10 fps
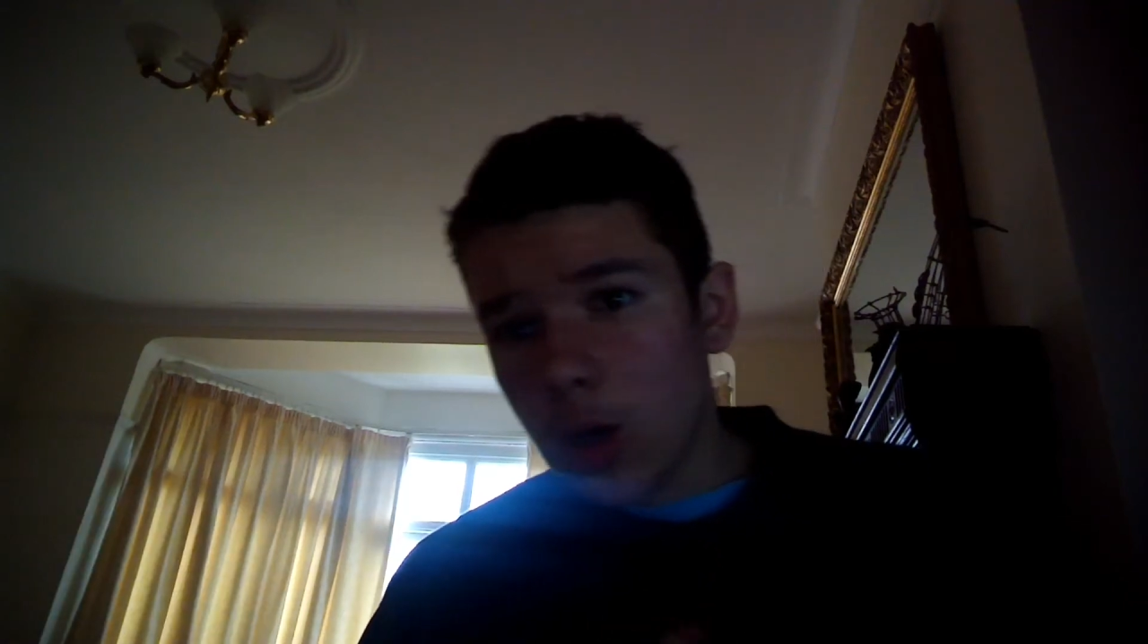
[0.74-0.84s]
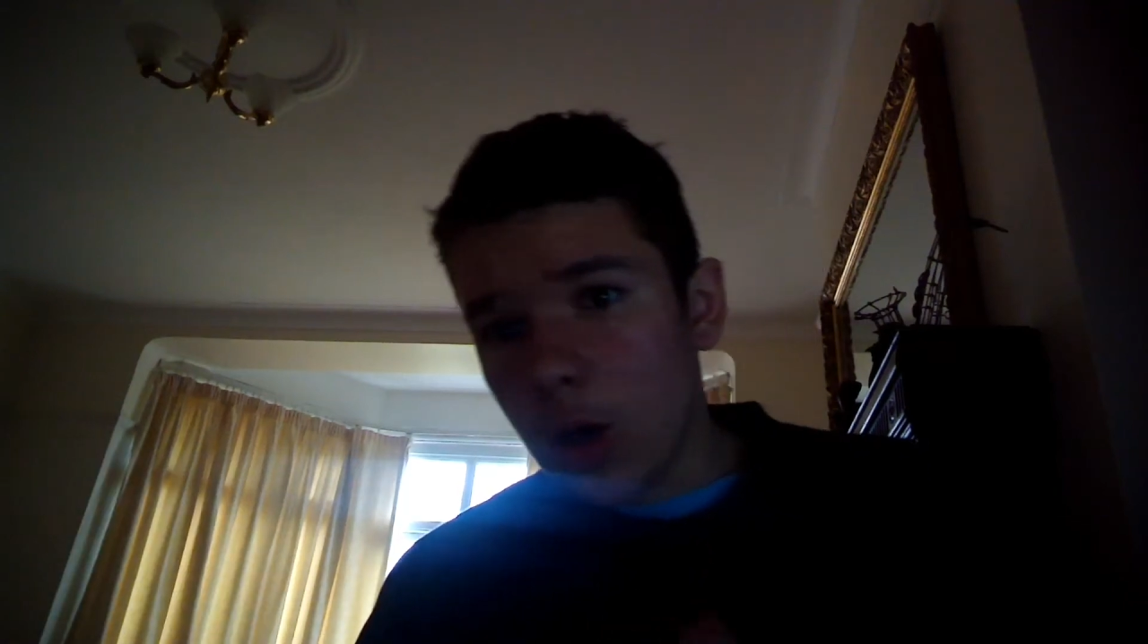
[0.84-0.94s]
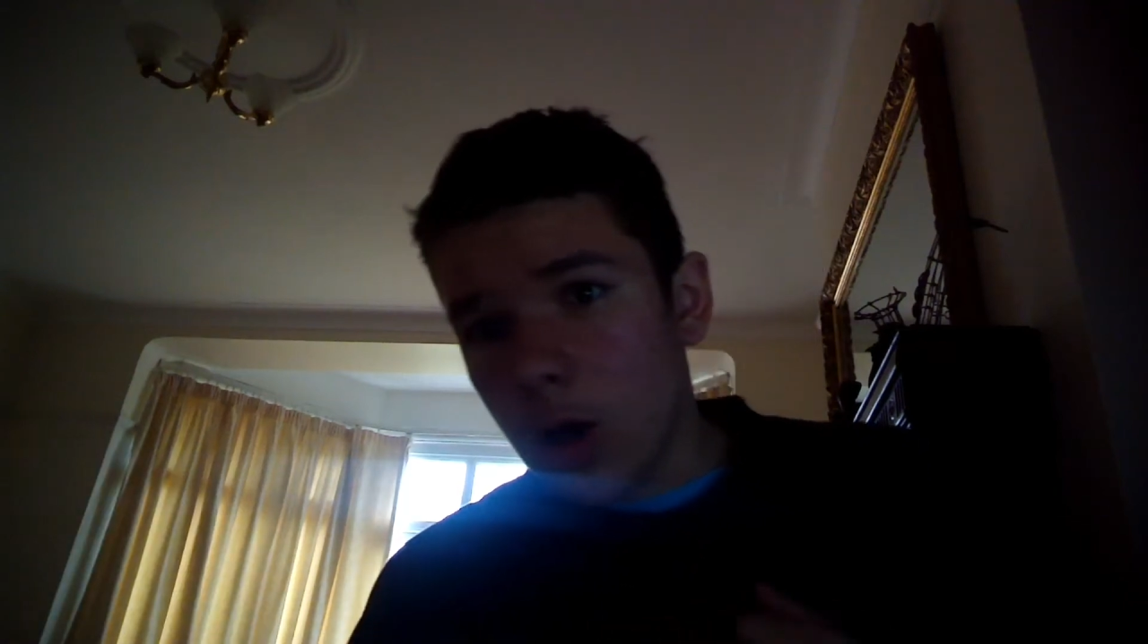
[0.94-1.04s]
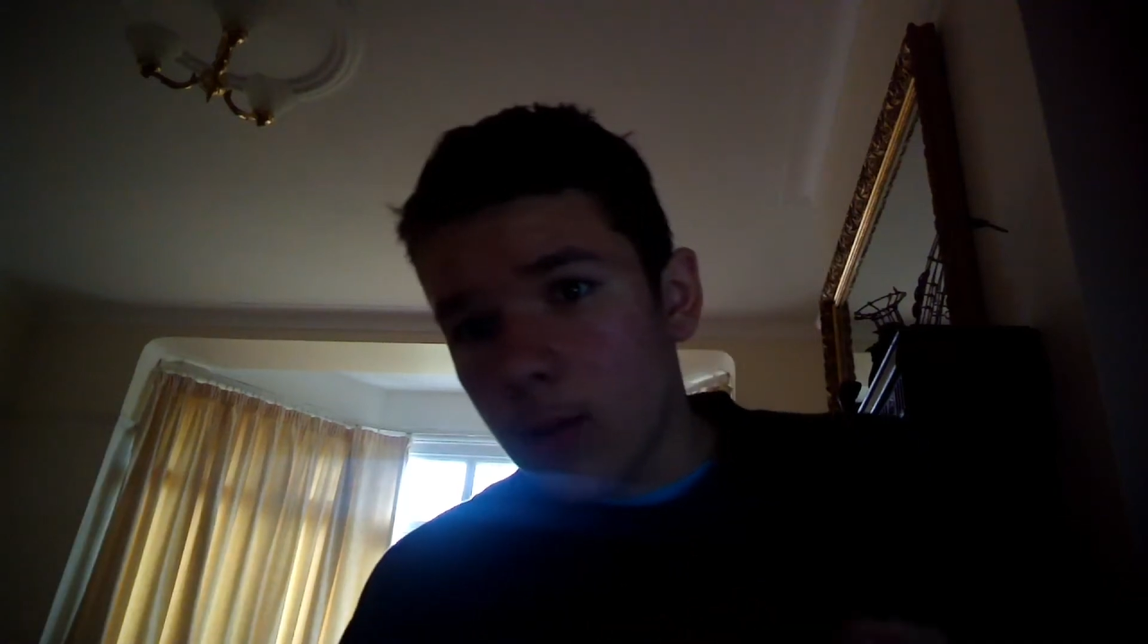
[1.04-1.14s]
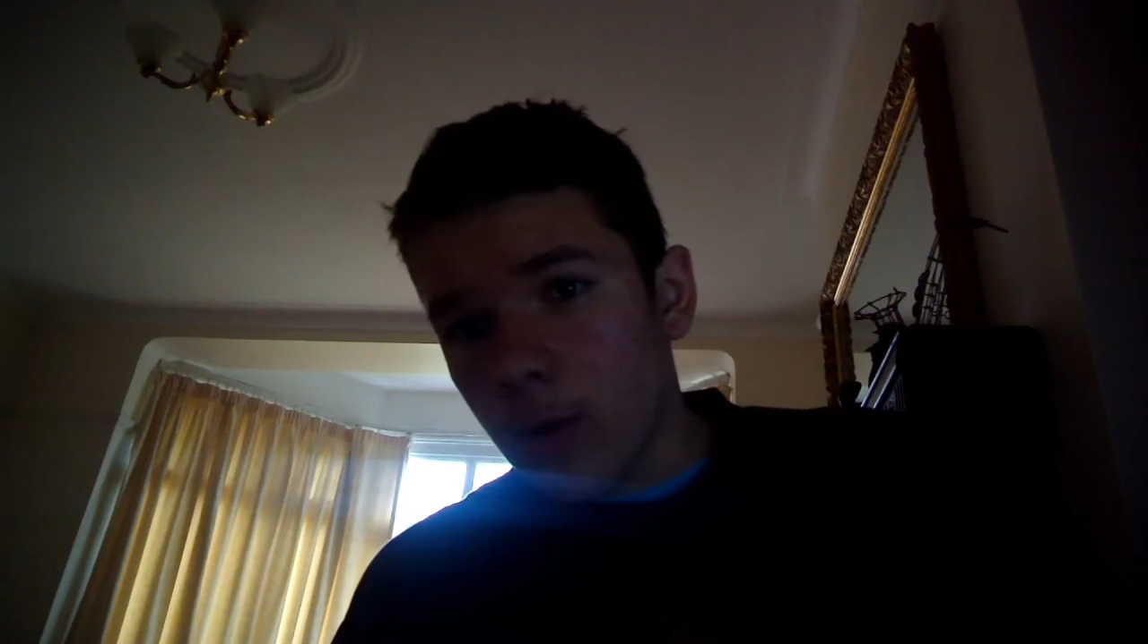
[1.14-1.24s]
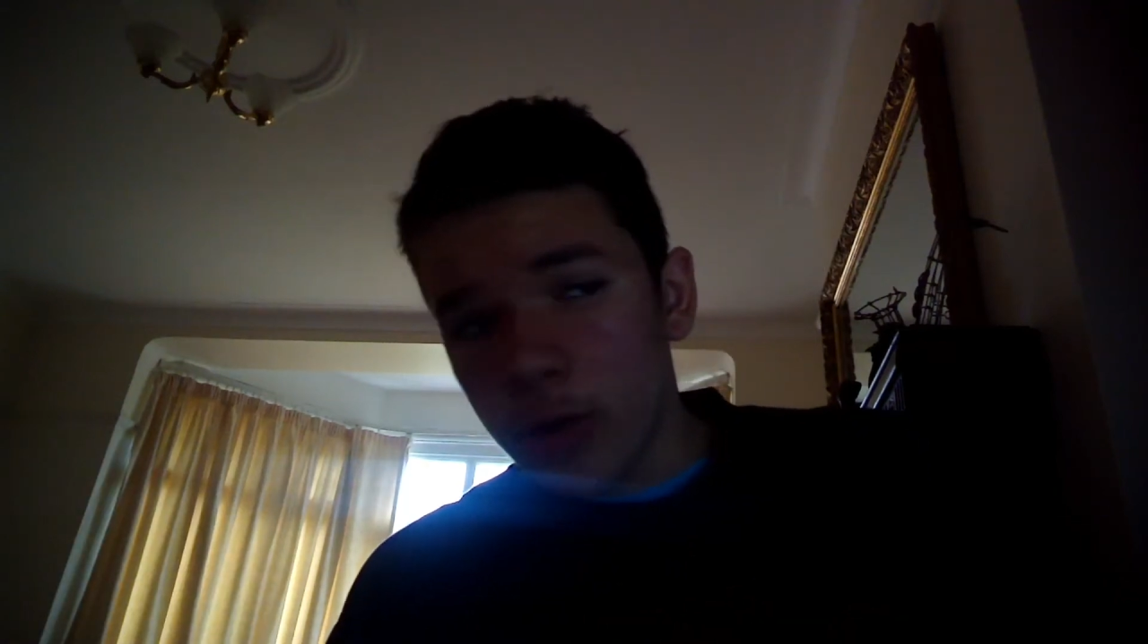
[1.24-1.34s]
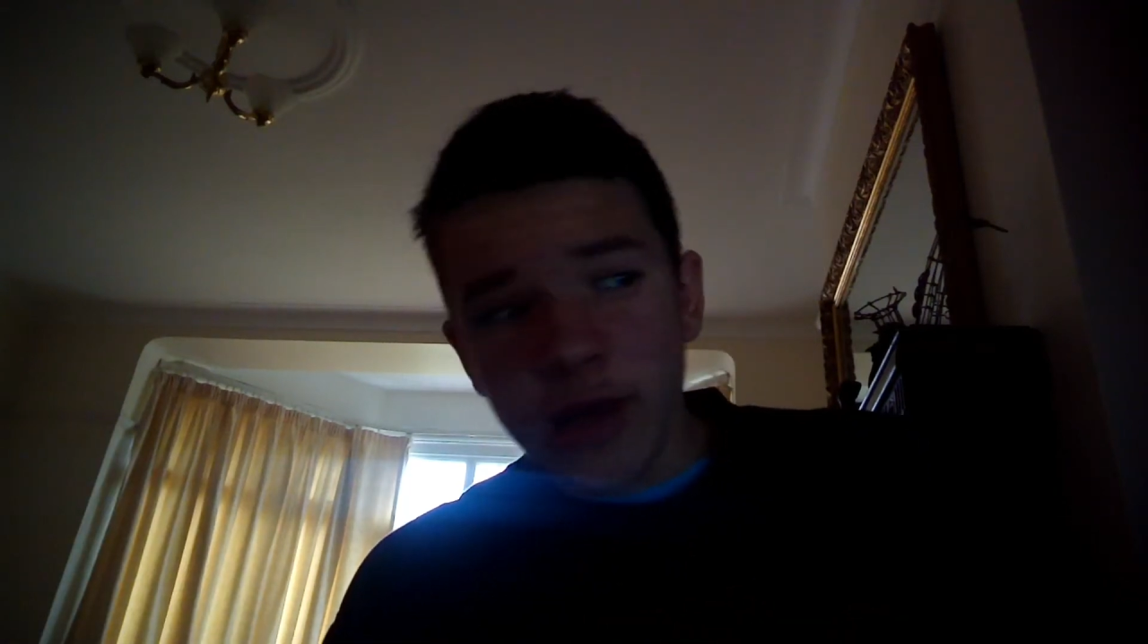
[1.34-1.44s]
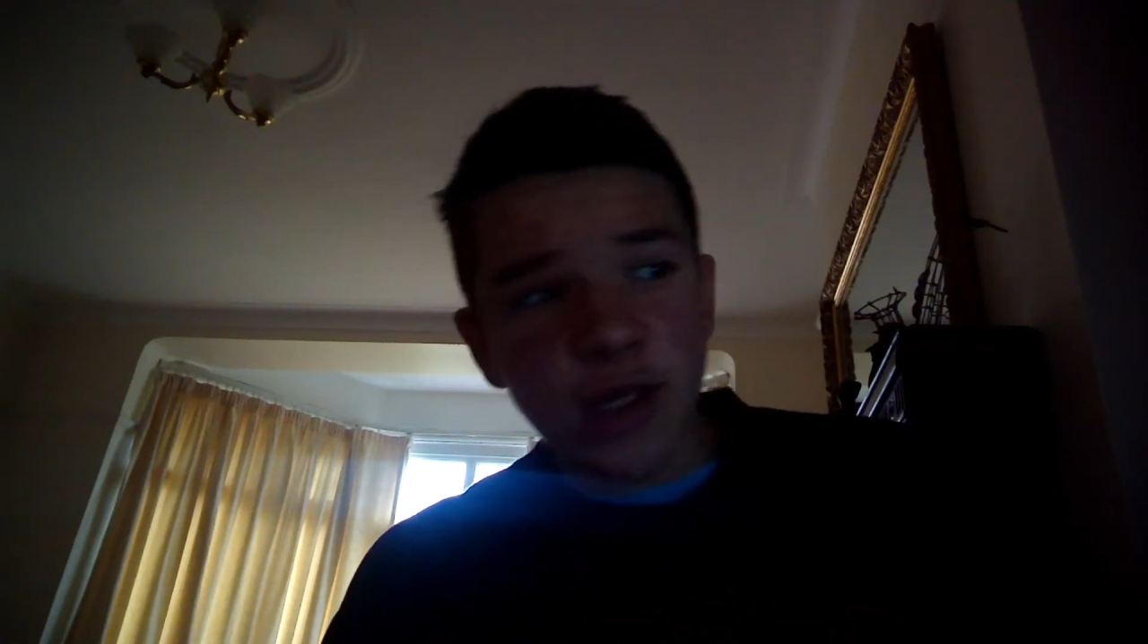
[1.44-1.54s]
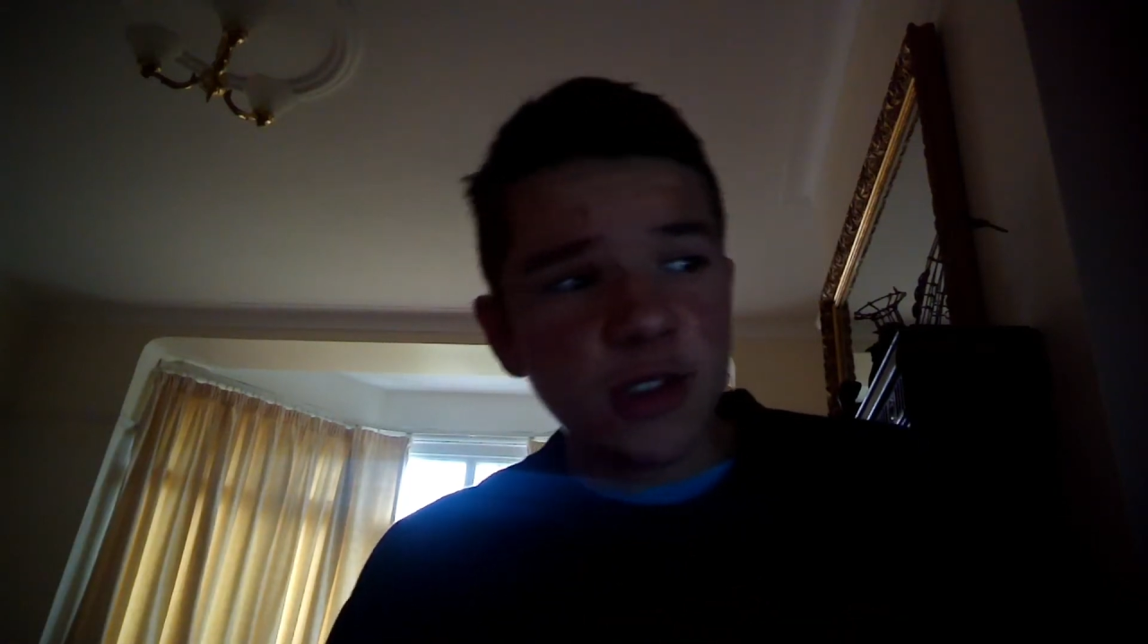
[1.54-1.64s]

Okay,